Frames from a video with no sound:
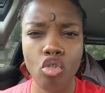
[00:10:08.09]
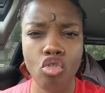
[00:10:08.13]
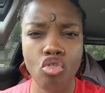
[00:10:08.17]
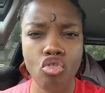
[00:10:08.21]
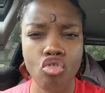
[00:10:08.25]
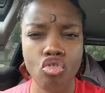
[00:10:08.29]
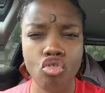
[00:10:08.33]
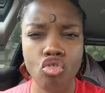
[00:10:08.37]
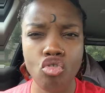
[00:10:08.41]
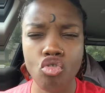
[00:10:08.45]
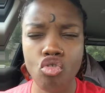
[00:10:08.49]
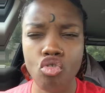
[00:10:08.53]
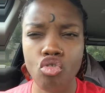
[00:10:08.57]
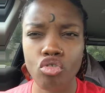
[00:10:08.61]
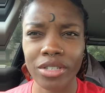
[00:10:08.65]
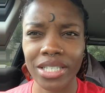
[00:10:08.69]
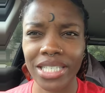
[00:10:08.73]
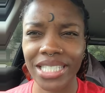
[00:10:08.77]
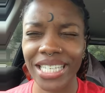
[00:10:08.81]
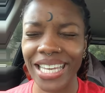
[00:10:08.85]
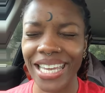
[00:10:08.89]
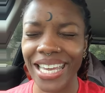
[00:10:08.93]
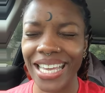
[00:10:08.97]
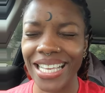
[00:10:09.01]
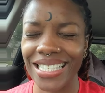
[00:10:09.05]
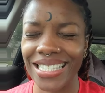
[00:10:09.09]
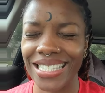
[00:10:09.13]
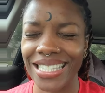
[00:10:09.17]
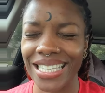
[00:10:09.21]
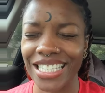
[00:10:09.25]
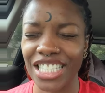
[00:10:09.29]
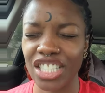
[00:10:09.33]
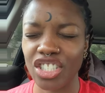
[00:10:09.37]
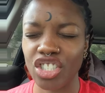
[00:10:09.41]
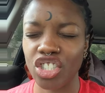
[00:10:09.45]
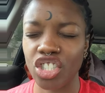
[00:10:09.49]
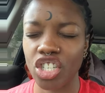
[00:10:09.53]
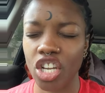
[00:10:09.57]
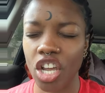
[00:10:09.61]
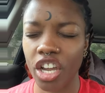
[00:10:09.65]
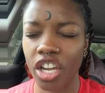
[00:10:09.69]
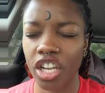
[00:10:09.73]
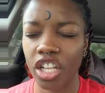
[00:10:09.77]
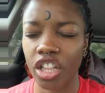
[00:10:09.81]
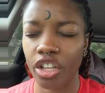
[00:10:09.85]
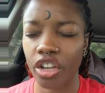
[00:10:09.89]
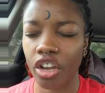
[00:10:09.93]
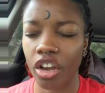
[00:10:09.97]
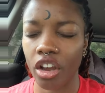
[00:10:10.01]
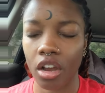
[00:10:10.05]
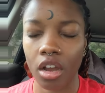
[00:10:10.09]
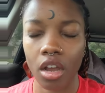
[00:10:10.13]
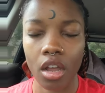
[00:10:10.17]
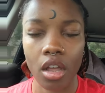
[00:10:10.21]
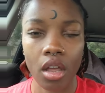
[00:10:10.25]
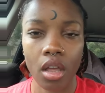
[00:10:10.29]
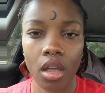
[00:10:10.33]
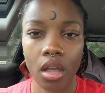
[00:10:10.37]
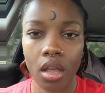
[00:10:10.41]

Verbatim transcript: Ooh, she hits the jugular.